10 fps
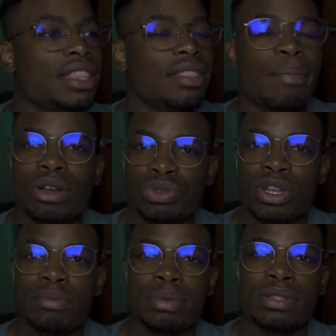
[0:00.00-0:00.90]
The box we're
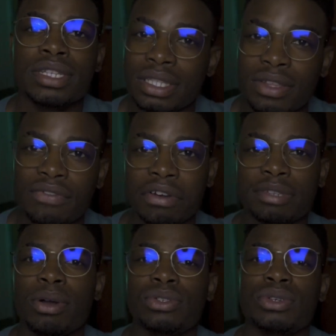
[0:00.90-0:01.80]
going to build, the
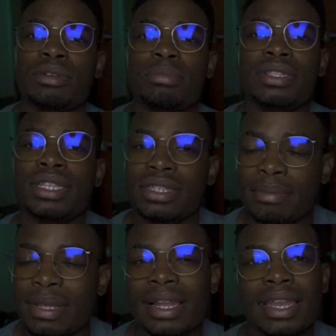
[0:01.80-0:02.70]
first box we're going to build is
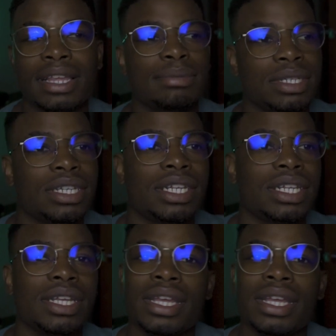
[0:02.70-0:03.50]
going to be a Linux machine,